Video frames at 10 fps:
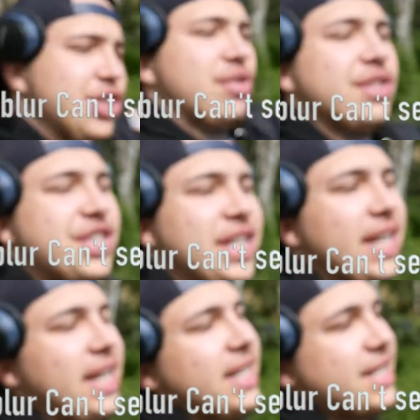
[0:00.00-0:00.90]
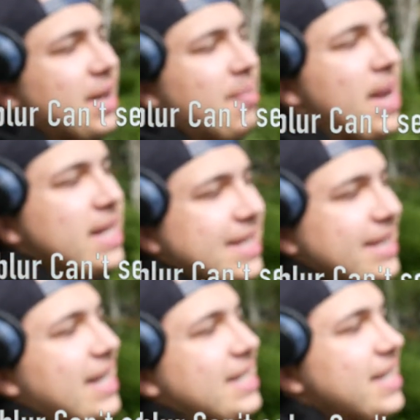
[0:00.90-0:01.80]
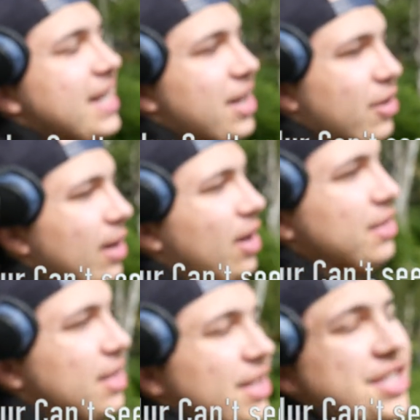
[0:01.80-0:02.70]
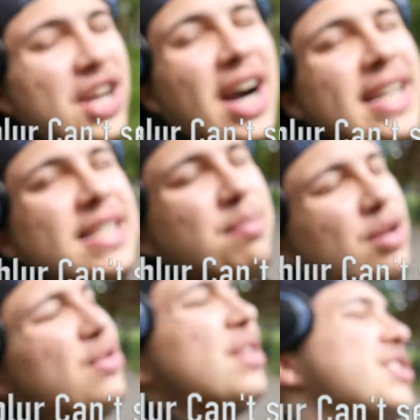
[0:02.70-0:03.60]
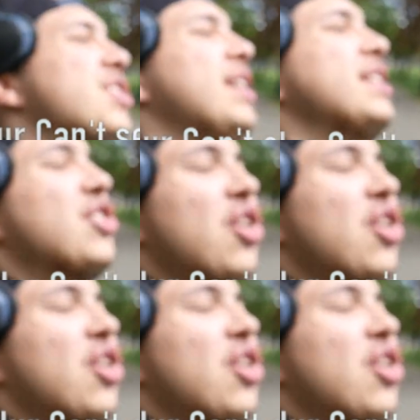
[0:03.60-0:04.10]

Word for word: you can see, it is an amazing day today here in London. The sky is blue, the sun is